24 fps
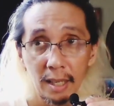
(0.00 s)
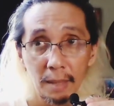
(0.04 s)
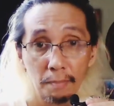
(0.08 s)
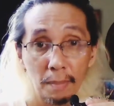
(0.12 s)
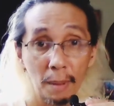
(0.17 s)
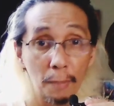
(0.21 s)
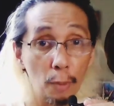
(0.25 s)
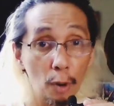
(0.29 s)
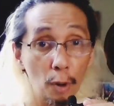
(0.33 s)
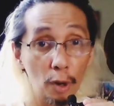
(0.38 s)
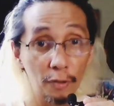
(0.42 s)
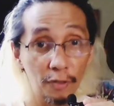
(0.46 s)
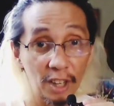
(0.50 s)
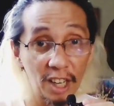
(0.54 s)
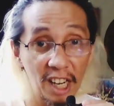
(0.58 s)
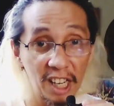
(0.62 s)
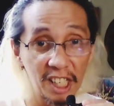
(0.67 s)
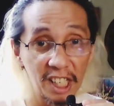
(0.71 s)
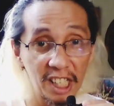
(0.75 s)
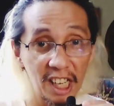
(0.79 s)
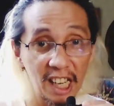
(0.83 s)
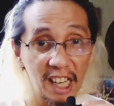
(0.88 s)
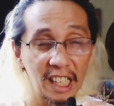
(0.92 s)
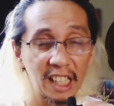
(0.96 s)
may boyfriend na
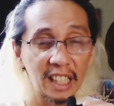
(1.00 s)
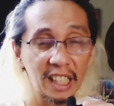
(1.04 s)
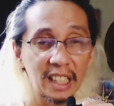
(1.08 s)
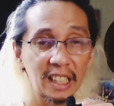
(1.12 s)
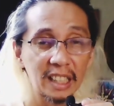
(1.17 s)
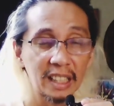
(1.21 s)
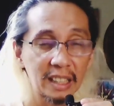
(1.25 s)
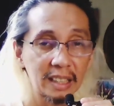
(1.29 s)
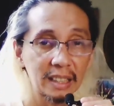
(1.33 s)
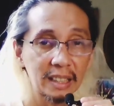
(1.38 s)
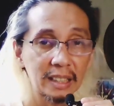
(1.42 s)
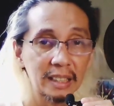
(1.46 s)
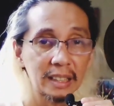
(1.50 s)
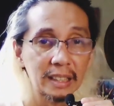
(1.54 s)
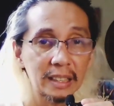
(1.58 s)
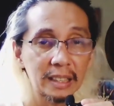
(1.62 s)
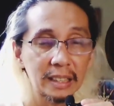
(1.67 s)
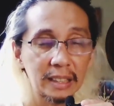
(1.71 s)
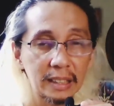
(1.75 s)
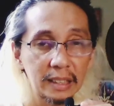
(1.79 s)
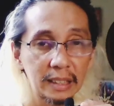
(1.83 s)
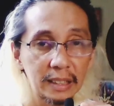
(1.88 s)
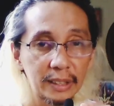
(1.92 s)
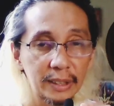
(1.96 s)
siya eh.
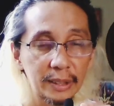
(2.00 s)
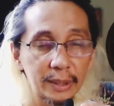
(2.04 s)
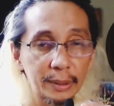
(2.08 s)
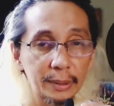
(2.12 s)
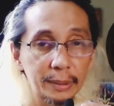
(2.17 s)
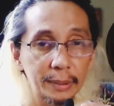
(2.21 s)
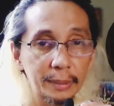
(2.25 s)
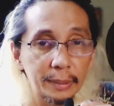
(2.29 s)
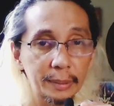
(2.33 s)
So,